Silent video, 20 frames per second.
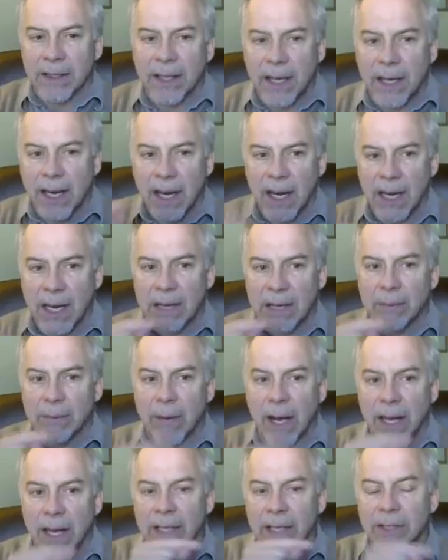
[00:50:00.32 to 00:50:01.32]
k
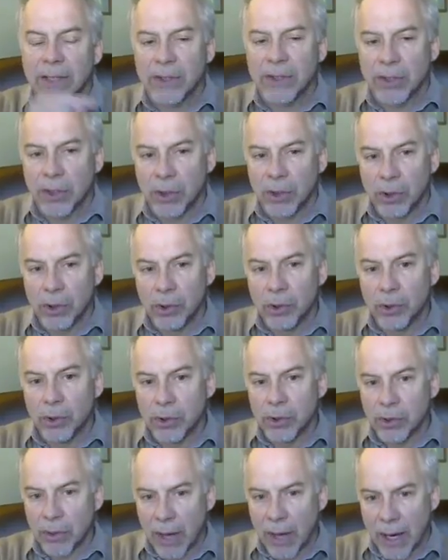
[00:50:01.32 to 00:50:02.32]
minus 2
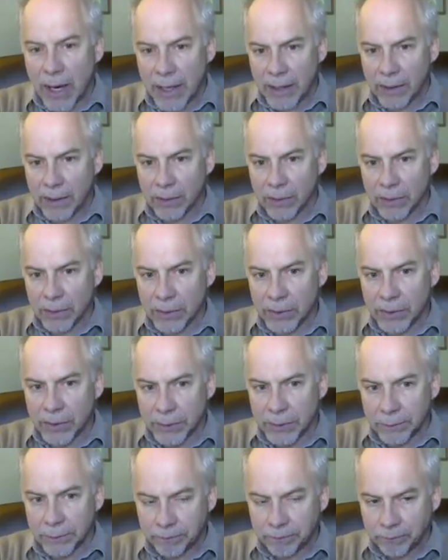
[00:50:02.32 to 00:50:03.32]

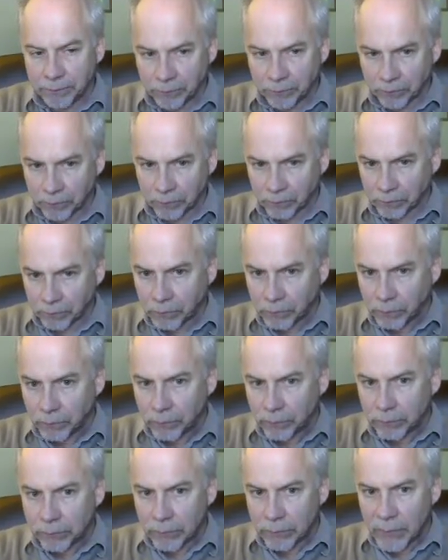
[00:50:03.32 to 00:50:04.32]
triangles,
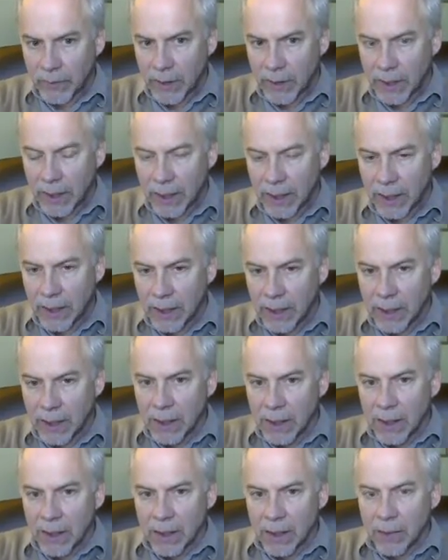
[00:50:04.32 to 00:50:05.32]
okay,
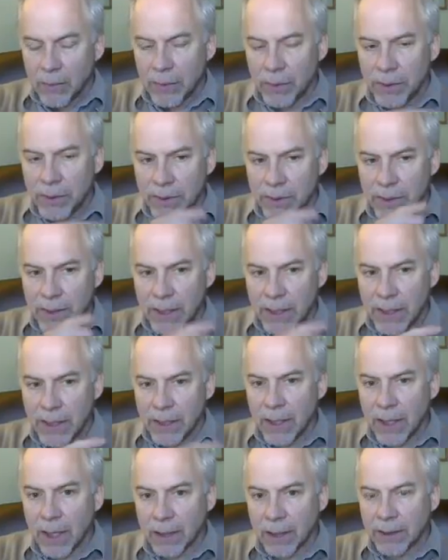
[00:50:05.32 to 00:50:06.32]
which is the
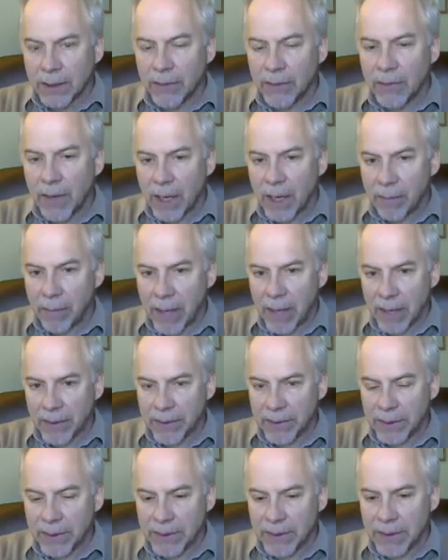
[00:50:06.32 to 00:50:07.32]
inductive
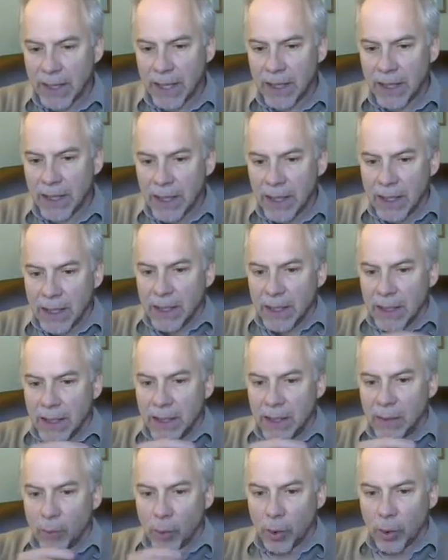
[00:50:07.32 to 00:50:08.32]
hypothesis, that
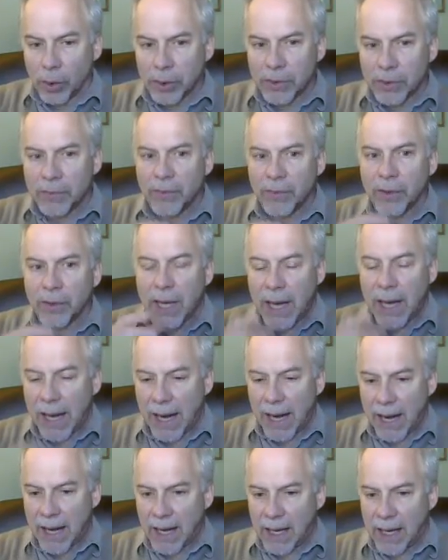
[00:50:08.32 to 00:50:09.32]
it works for
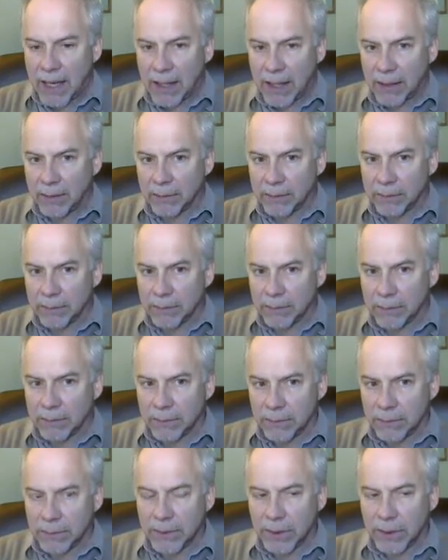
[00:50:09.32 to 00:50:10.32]
k.
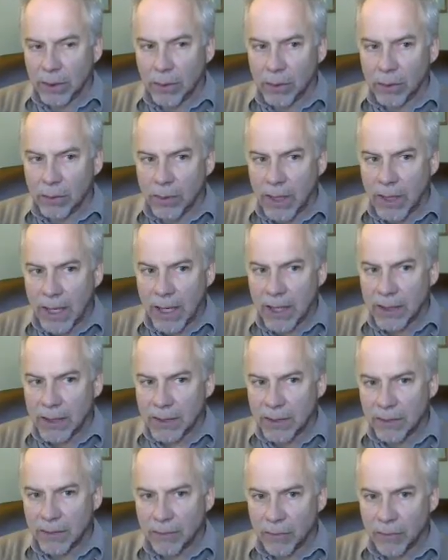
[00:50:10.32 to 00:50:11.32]
So k
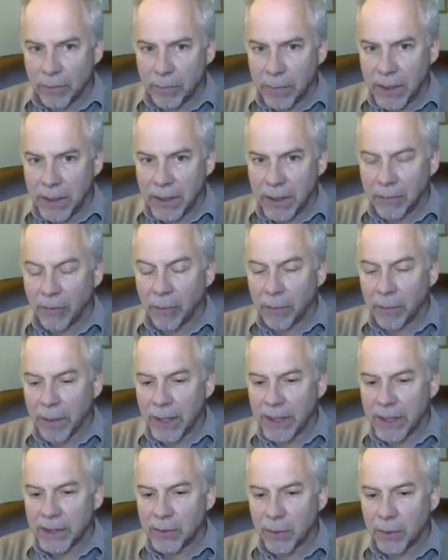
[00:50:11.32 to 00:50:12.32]
is being
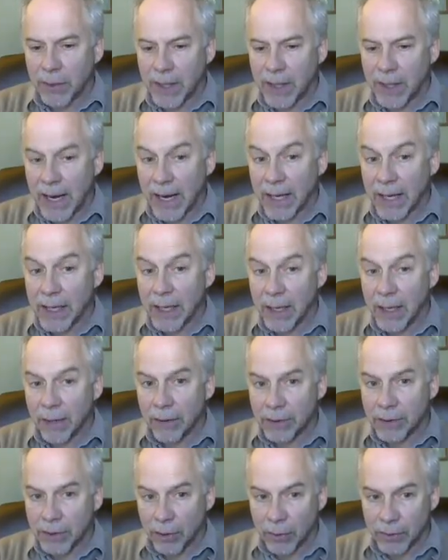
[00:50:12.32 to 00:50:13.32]
replaced with n
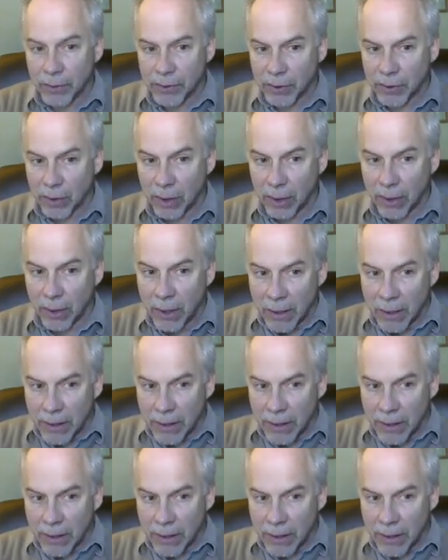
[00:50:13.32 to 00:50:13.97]
here, so it's going to